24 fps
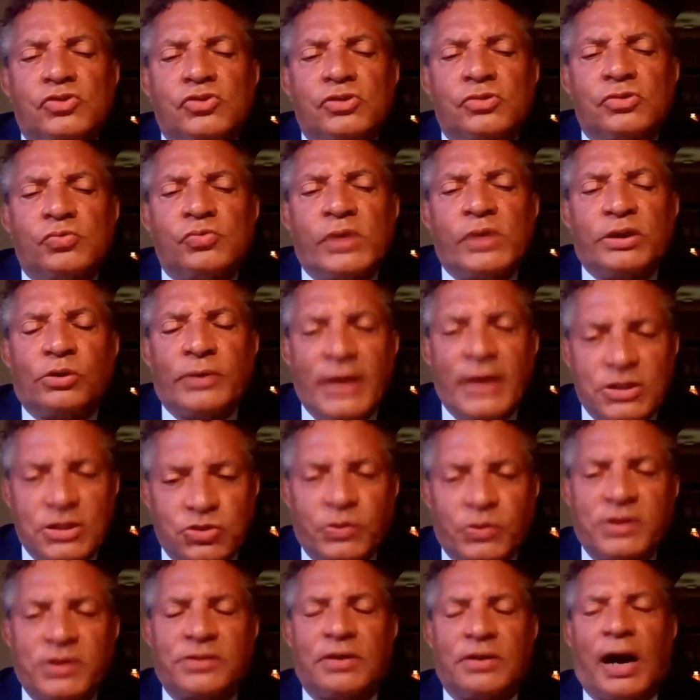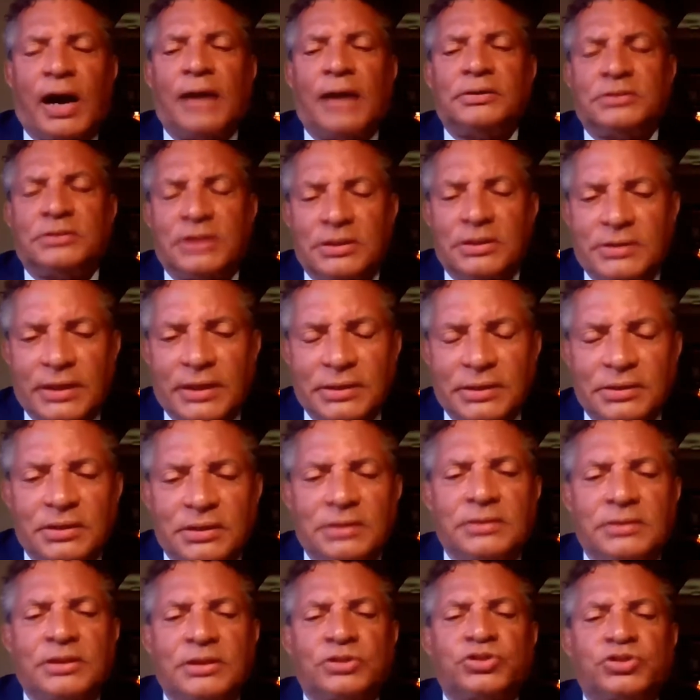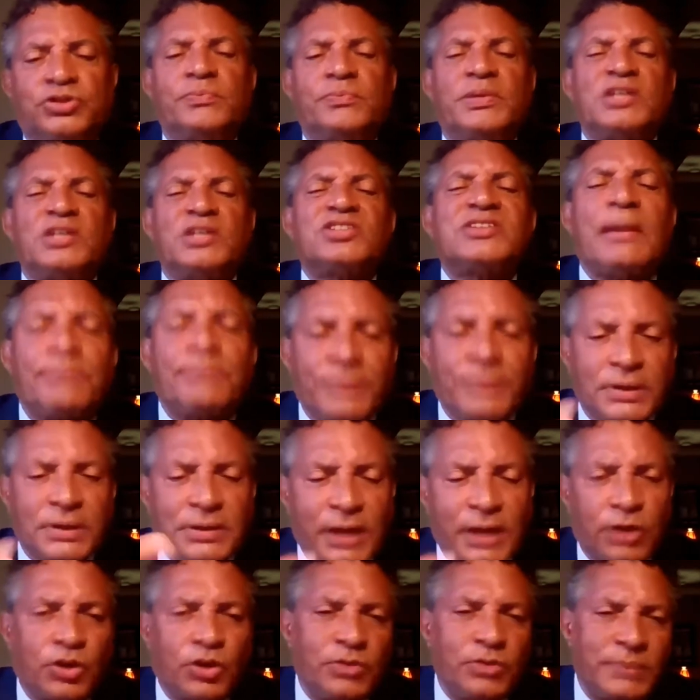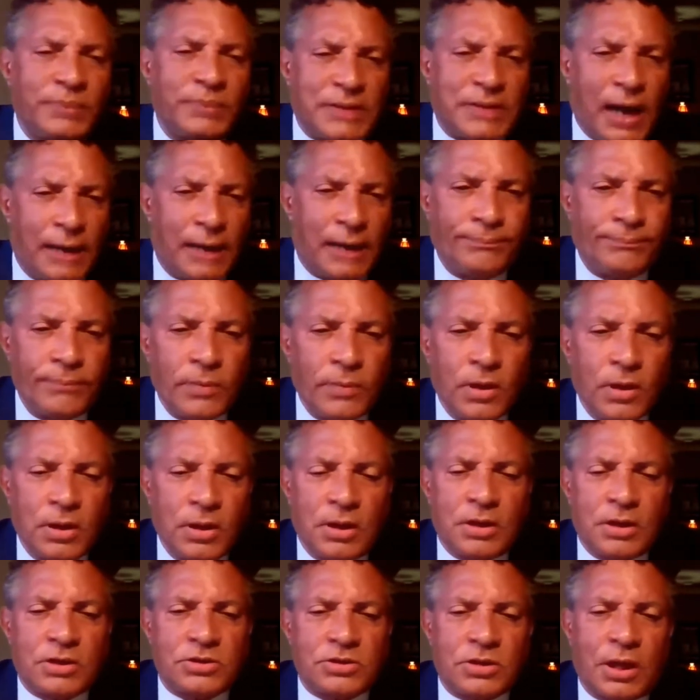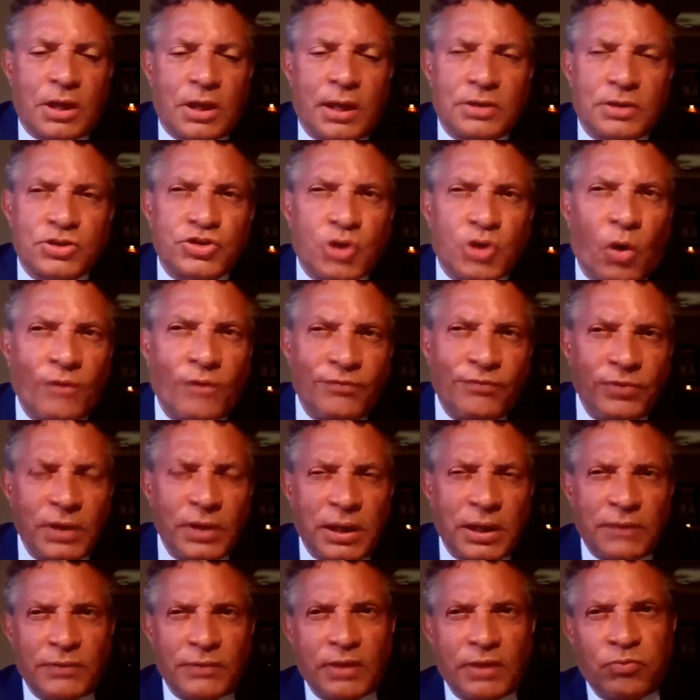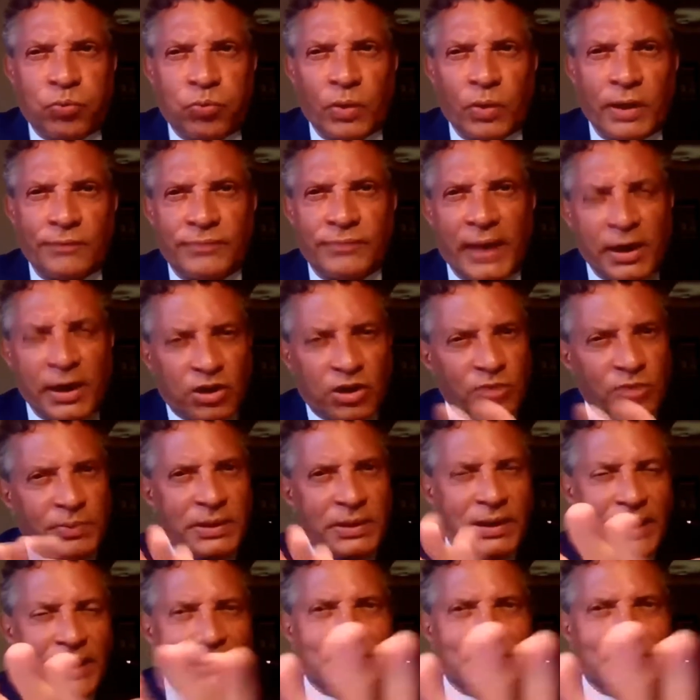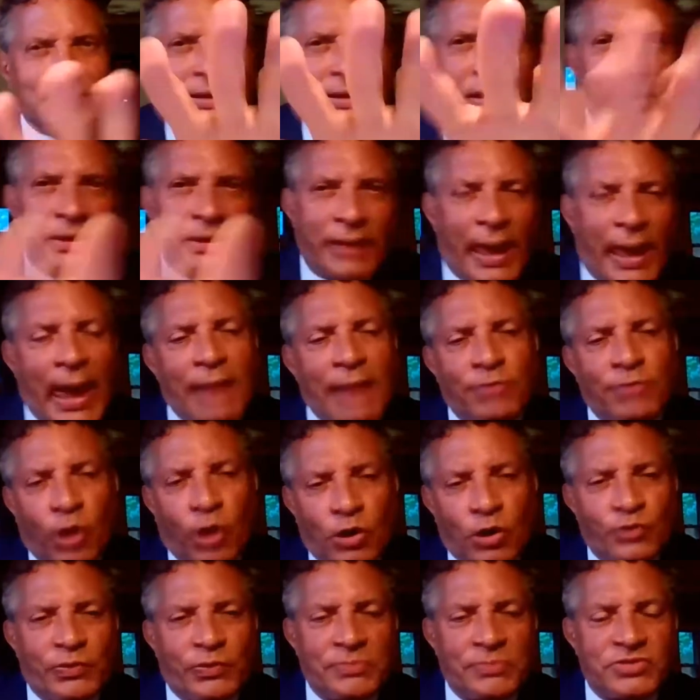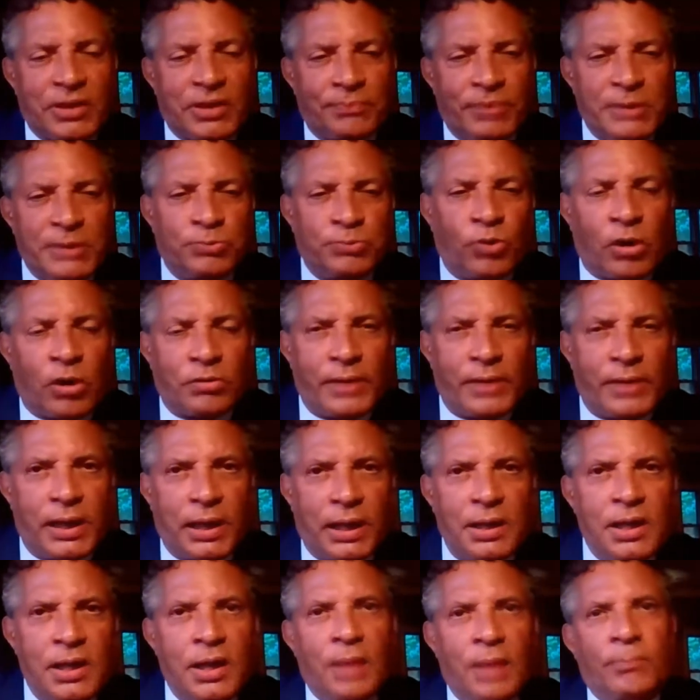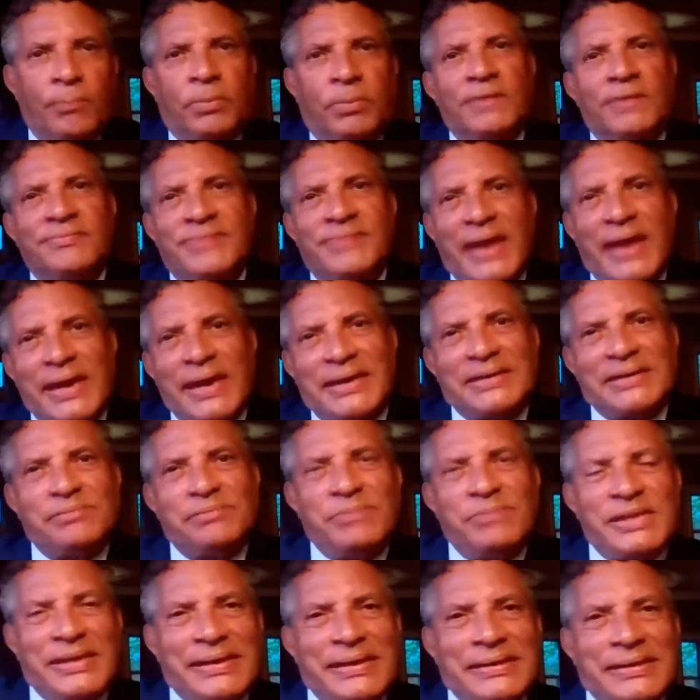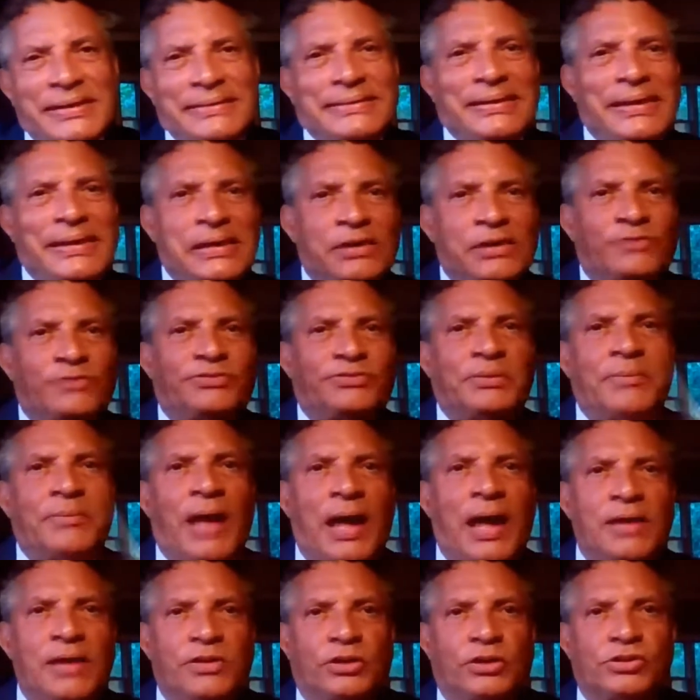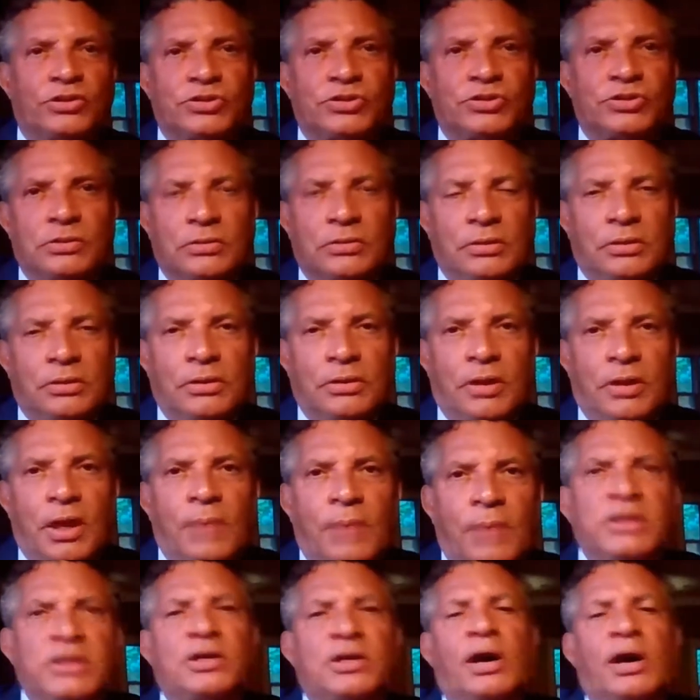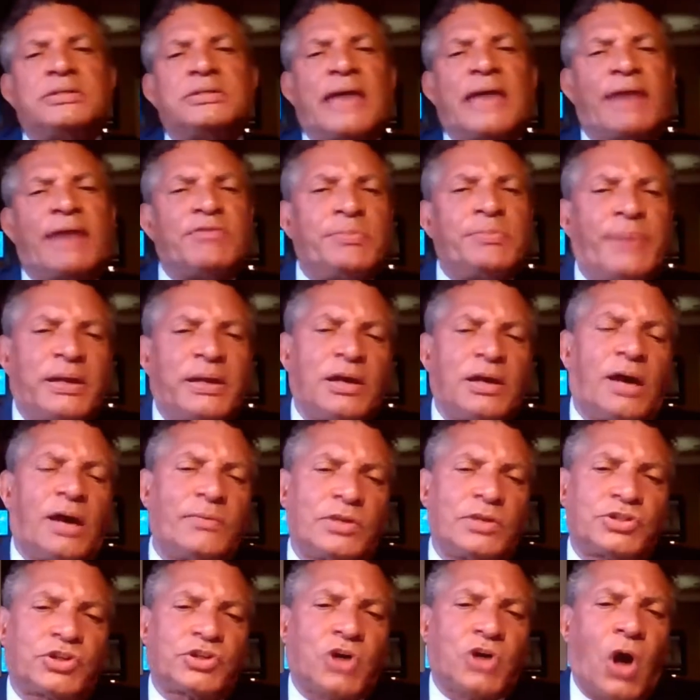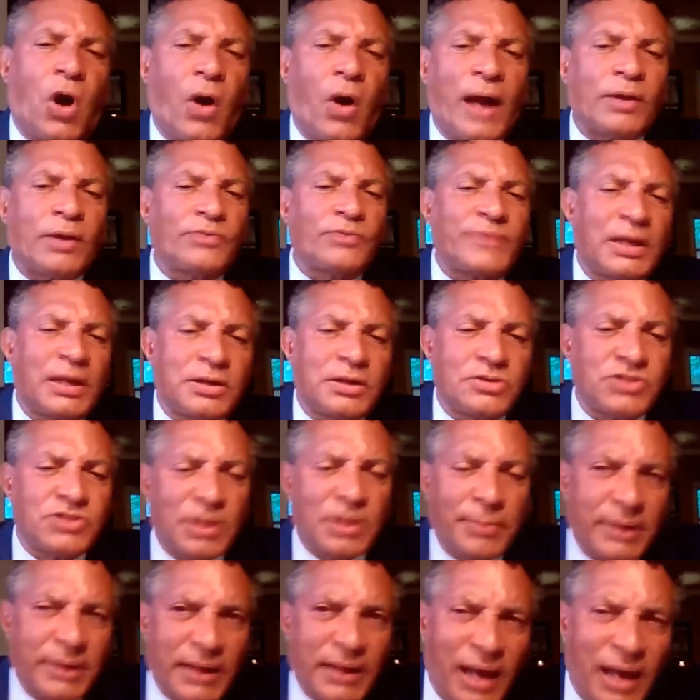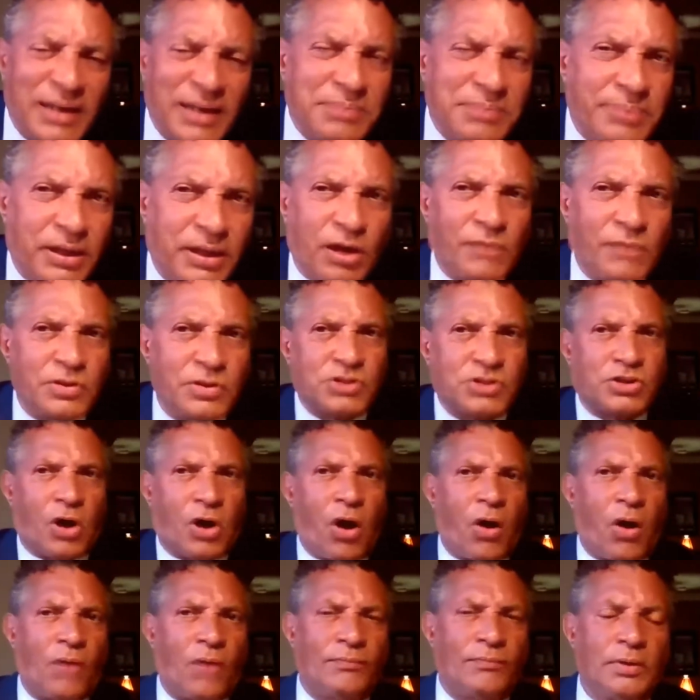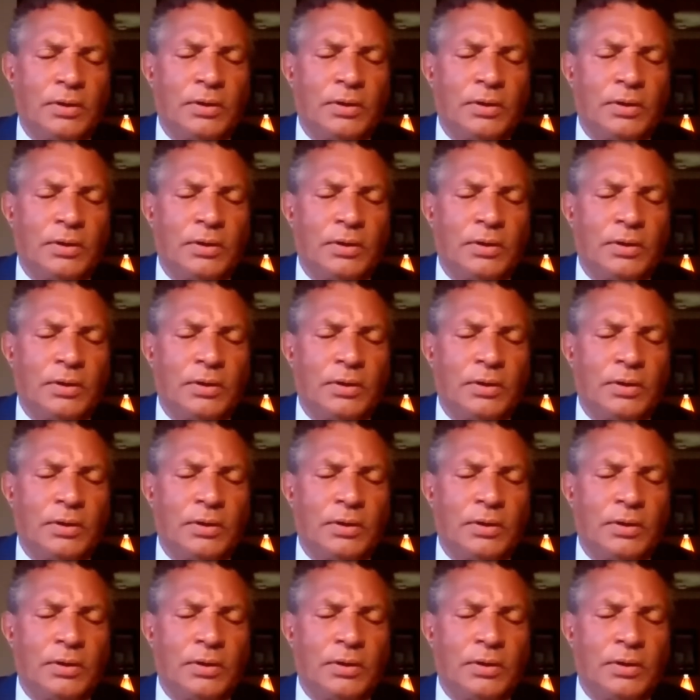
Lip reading: Wendell Histrick thought that there should be something that could be done. So if they could begin to, and they have heard from some people already, but if they can begin to hear from others, because everybody on this call, I don't think there's anybody on this call